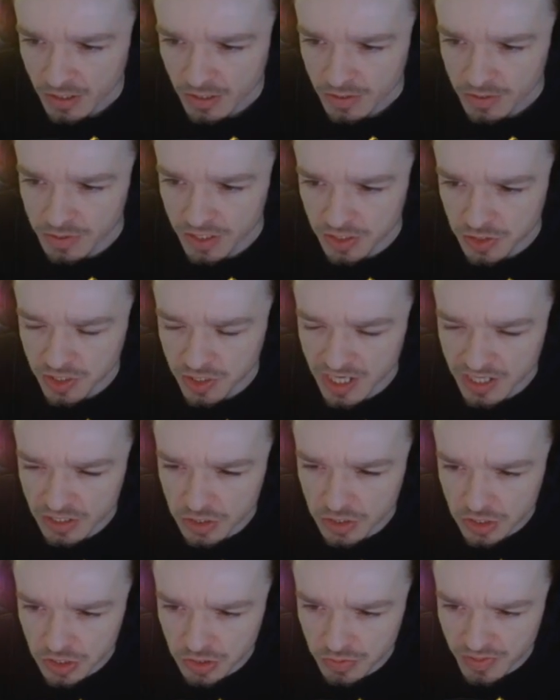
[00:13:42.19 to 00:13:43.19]
Fixed
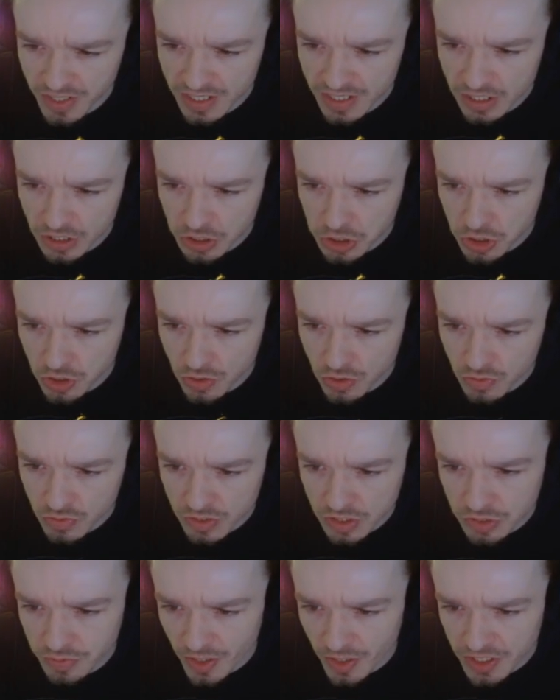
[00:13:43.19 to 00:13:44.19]
text display issue,
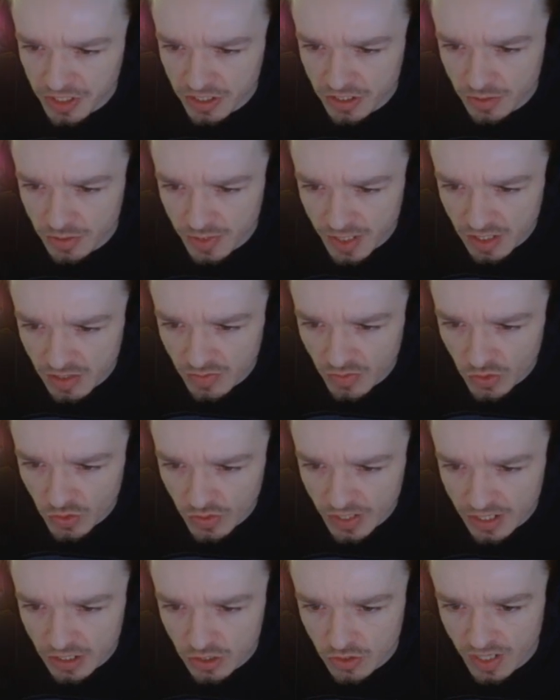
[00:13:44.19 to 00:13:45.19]
respawn unavailable,
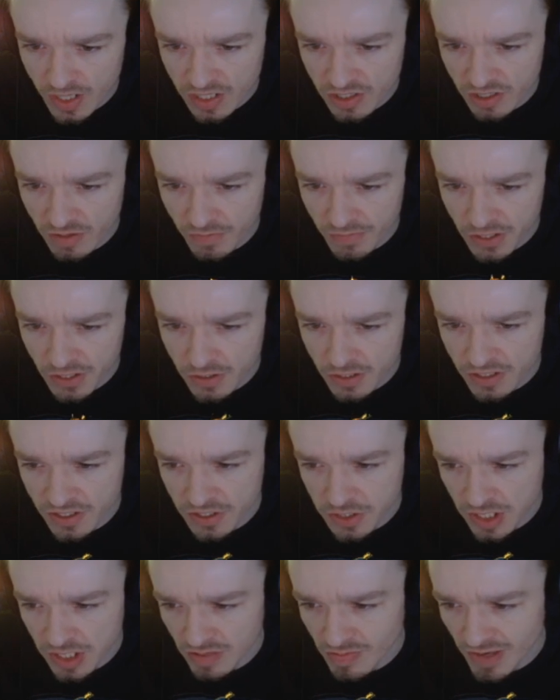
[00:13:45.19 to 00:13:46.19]
incorrectly appeared on a
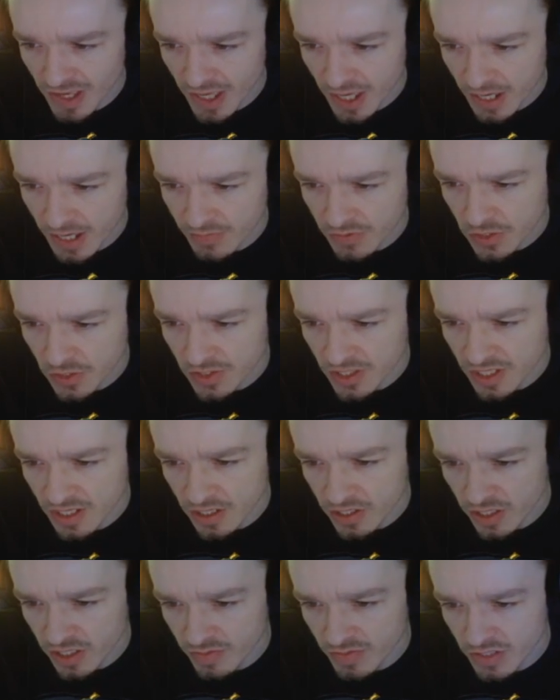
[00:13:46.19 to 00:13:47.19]
teammate after the
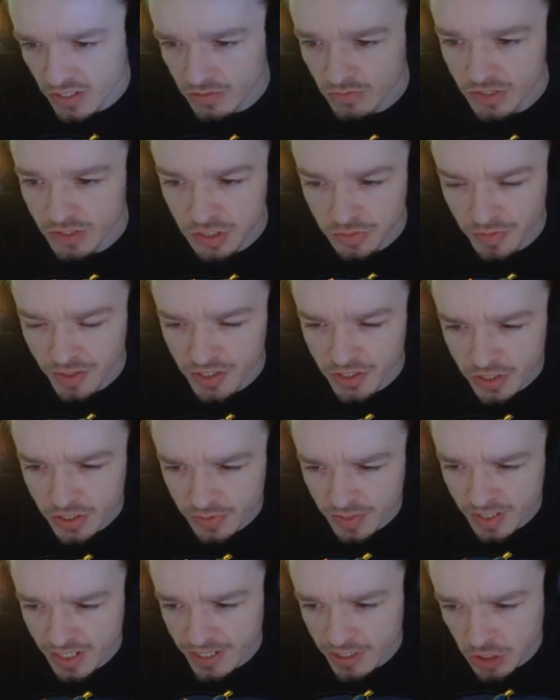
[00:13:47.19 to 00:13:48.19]
unlimited respawn
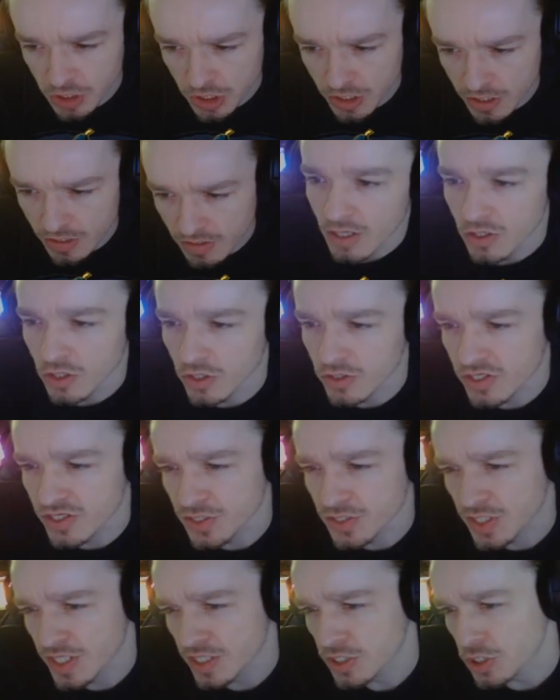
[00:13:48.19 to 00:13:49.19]
notification.
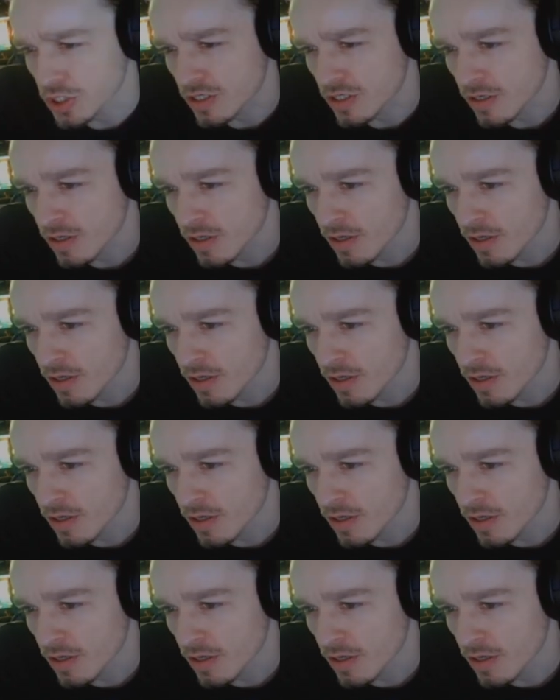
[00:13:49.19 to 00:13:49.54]
Localization.